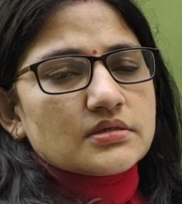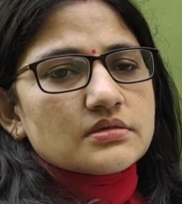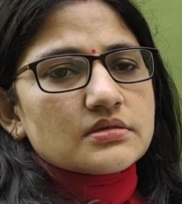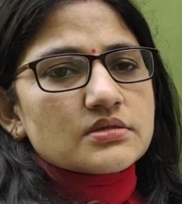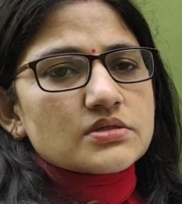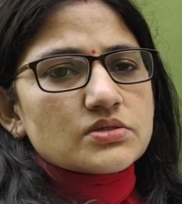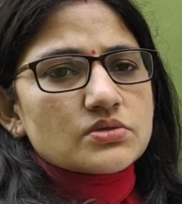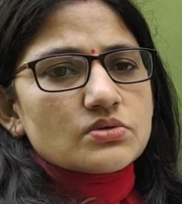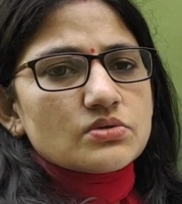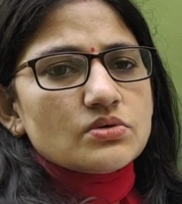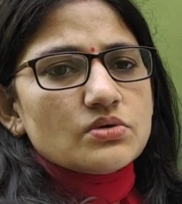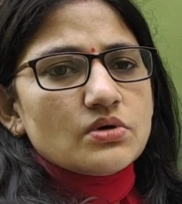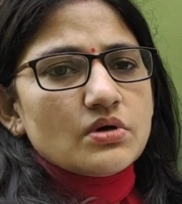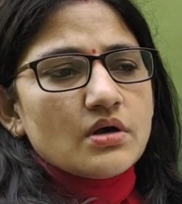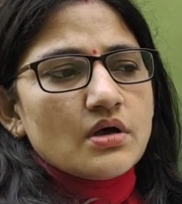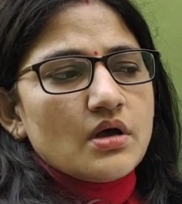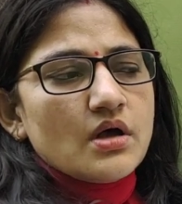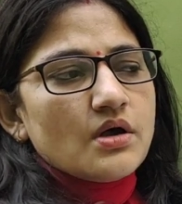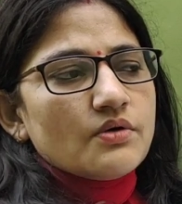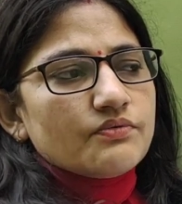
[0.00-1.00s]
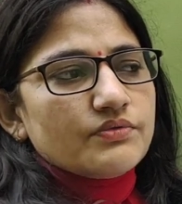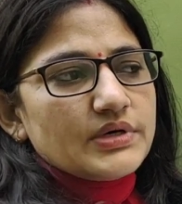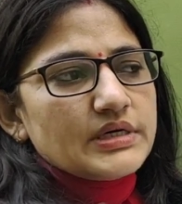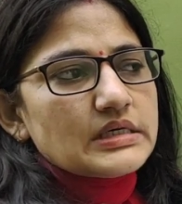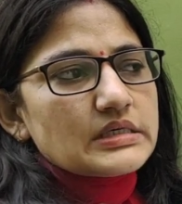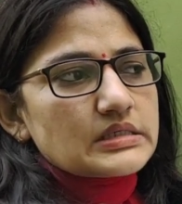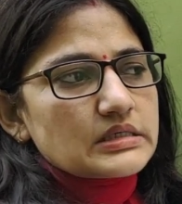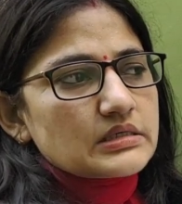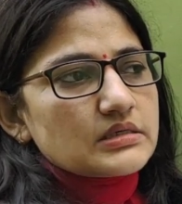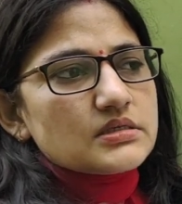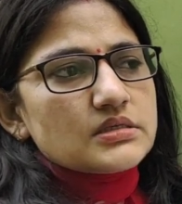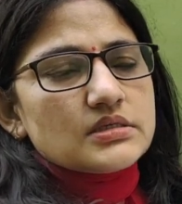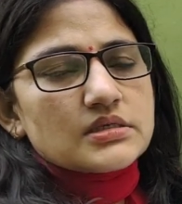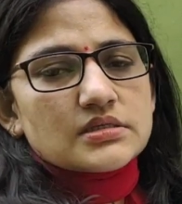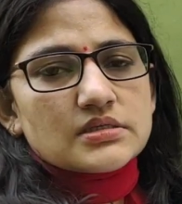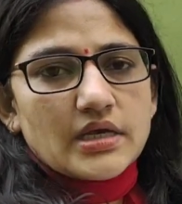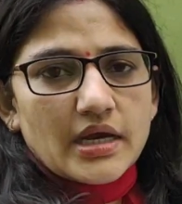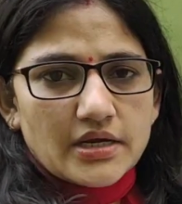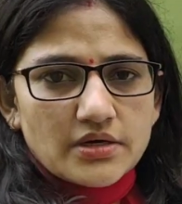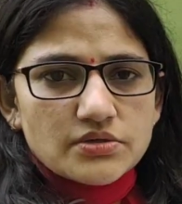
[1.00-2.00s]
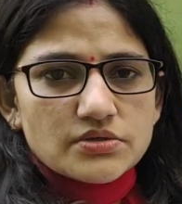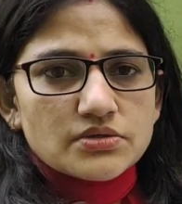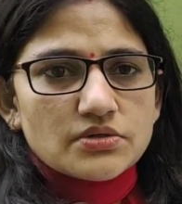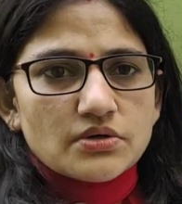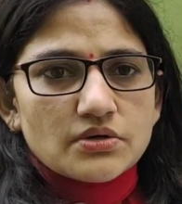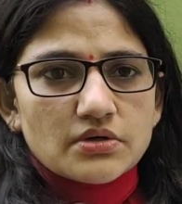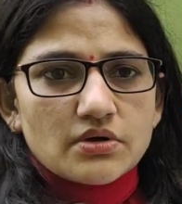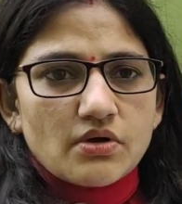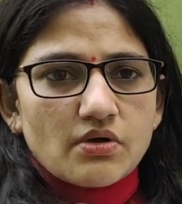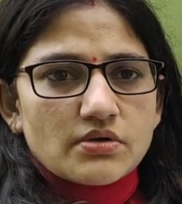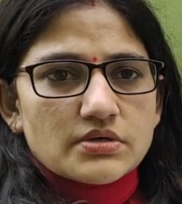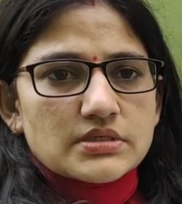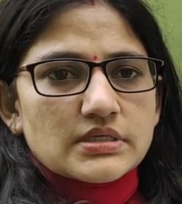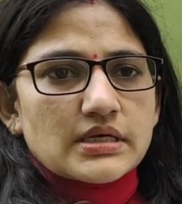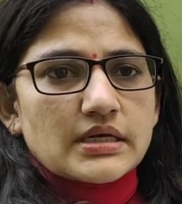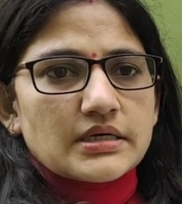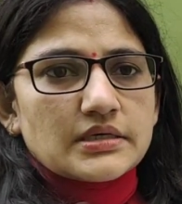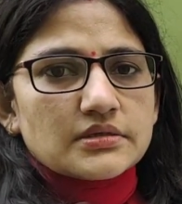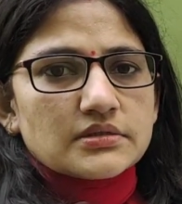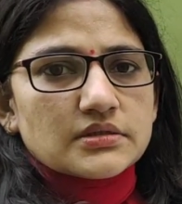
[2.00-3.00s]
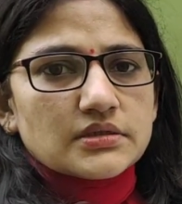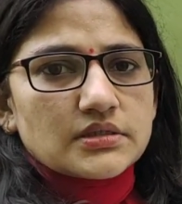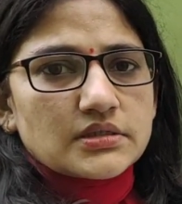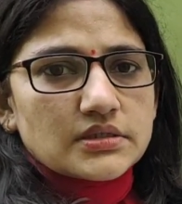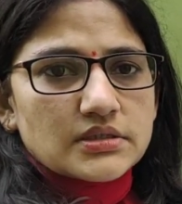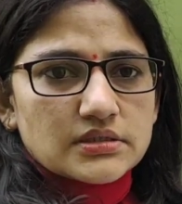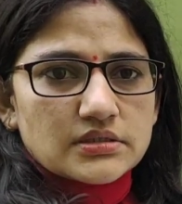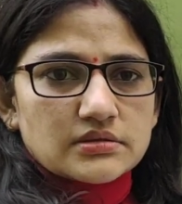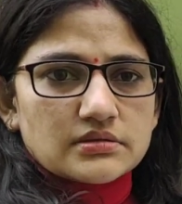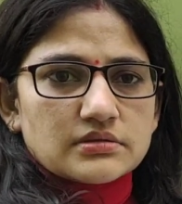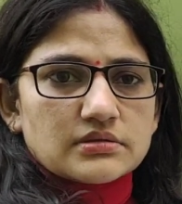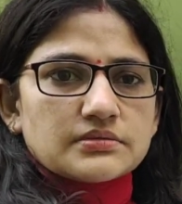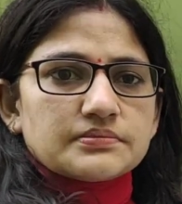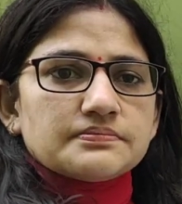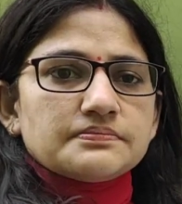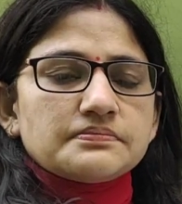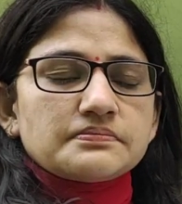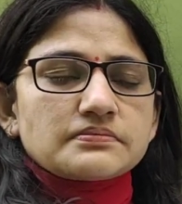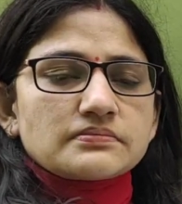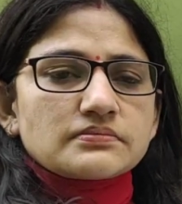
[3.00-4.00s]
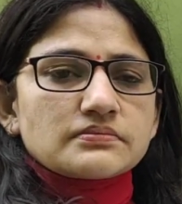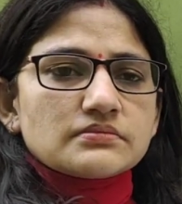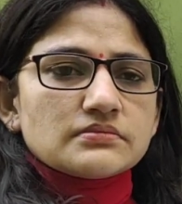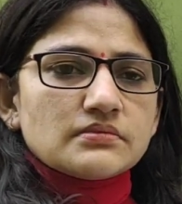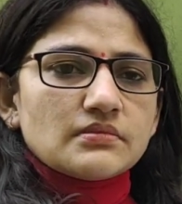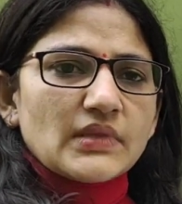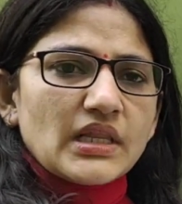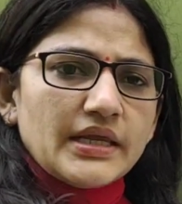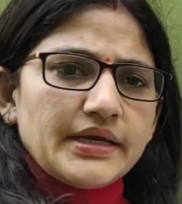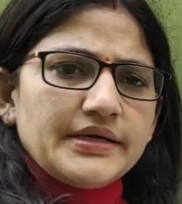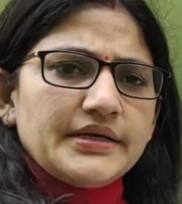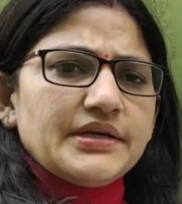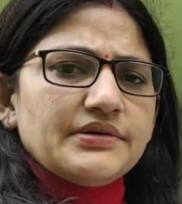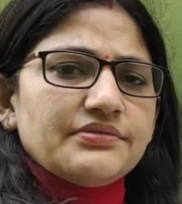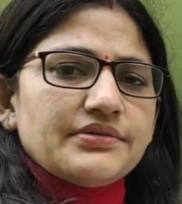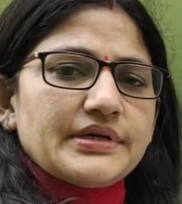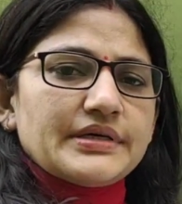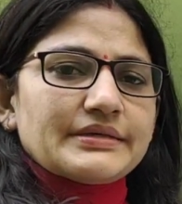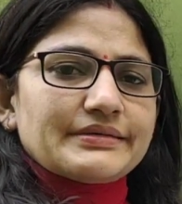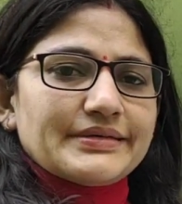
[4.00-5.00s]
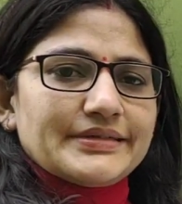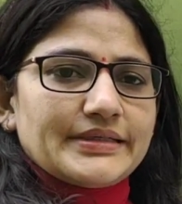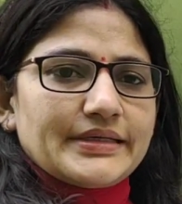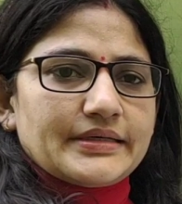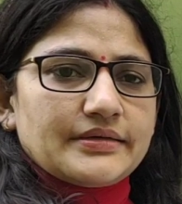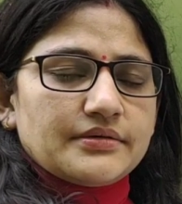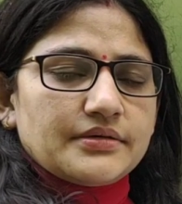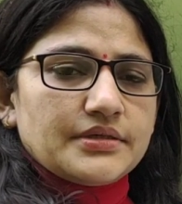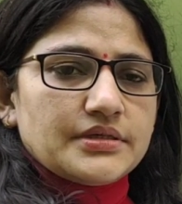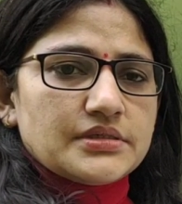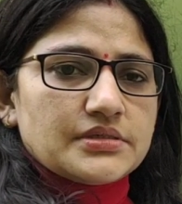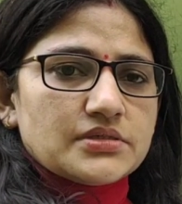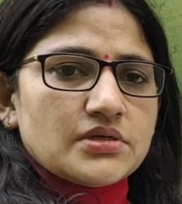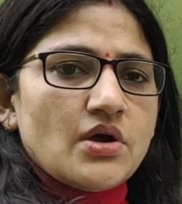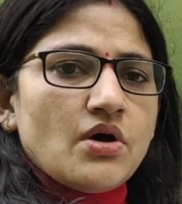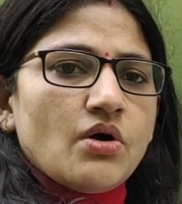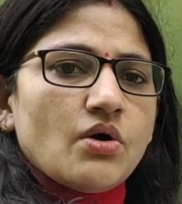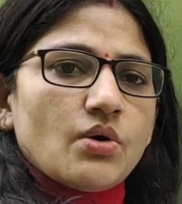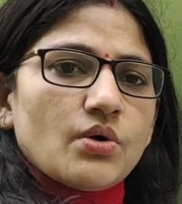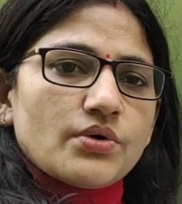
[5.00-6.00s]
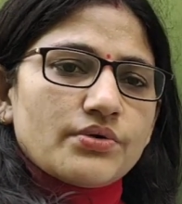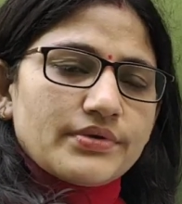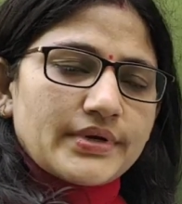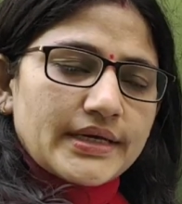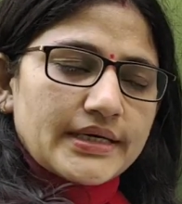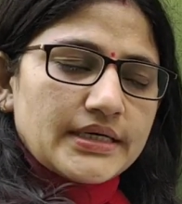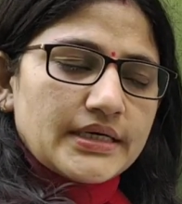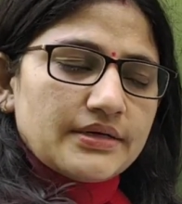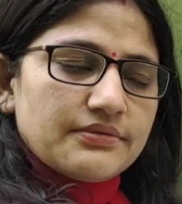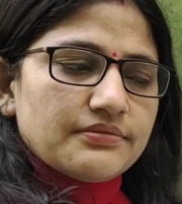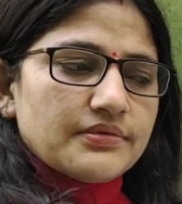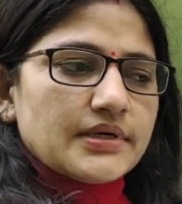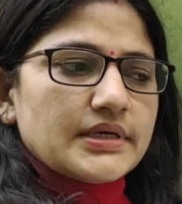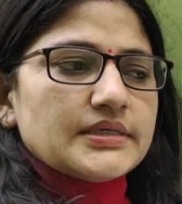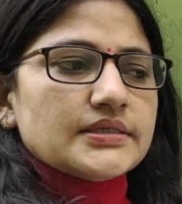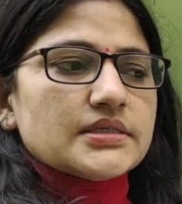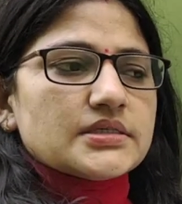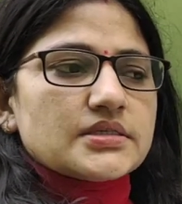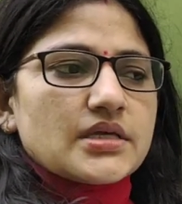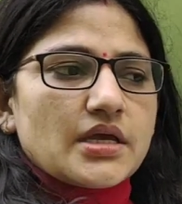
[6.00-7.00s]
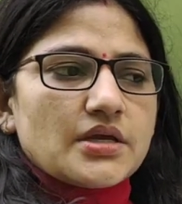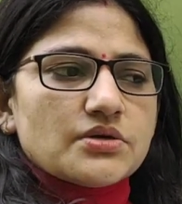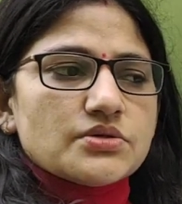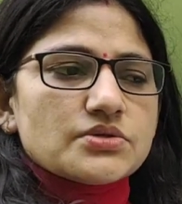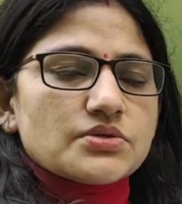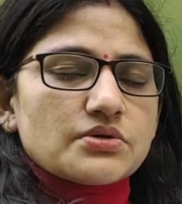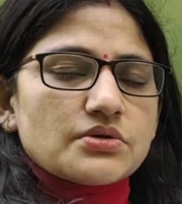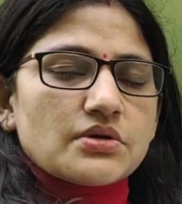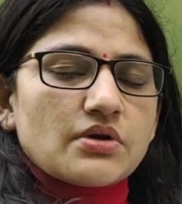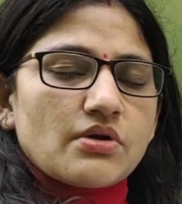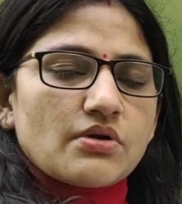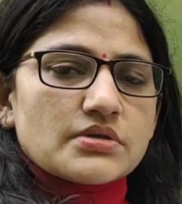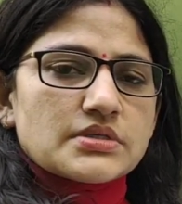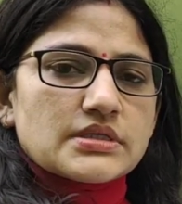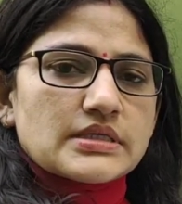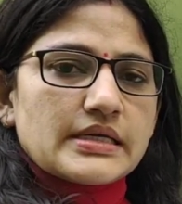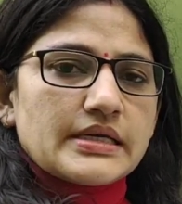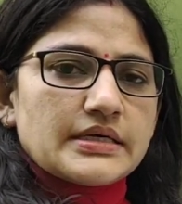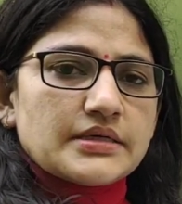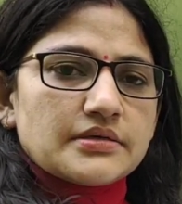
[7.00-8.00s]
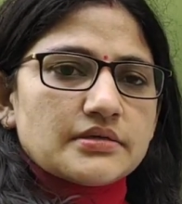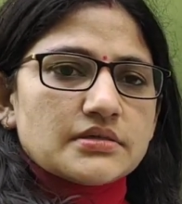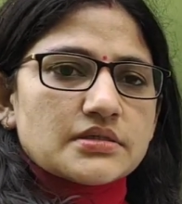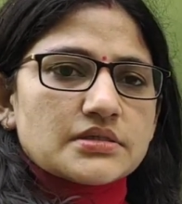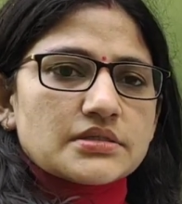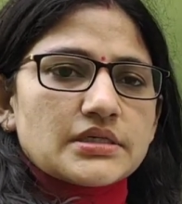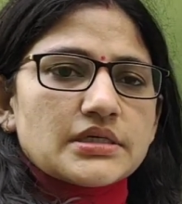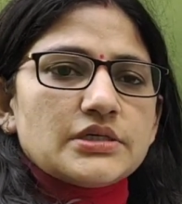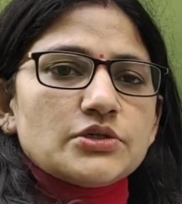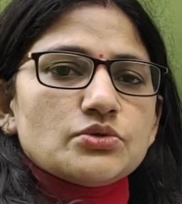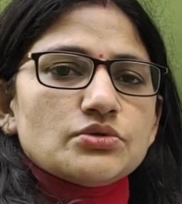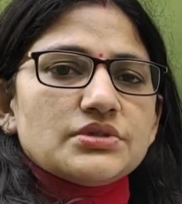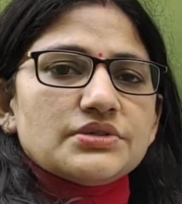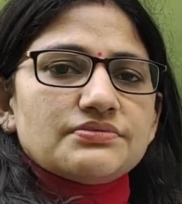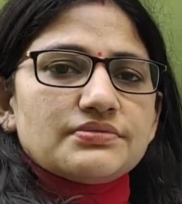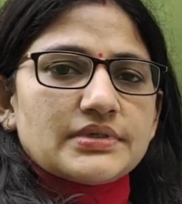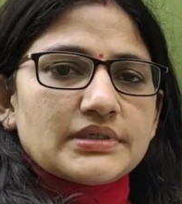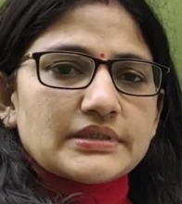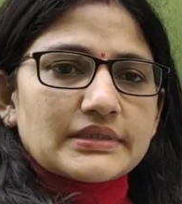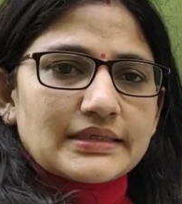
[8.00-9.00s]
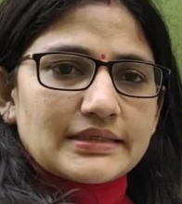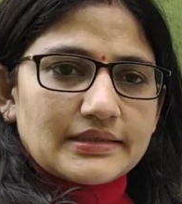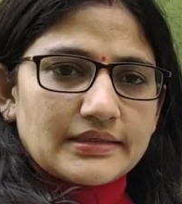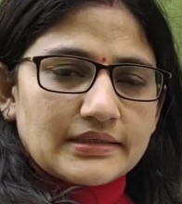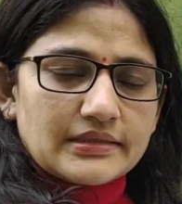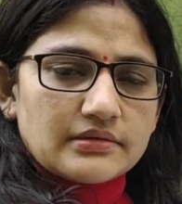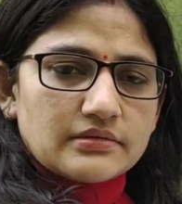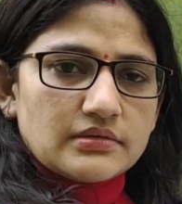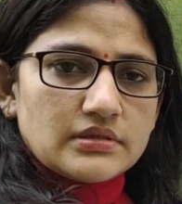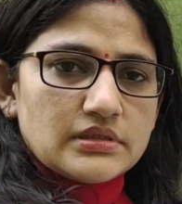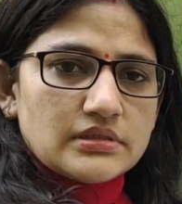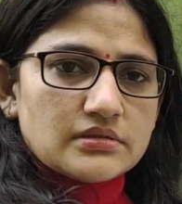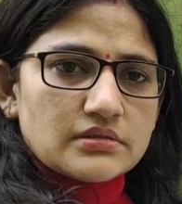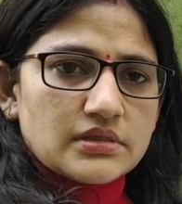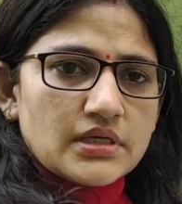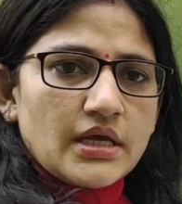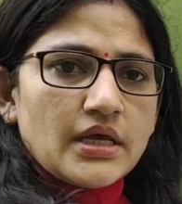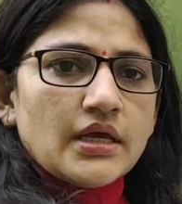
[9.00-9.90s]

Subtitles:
So we discuss the sinusoidal oscillators in different categories, or we can divide the sinusoidal oscillators into different categories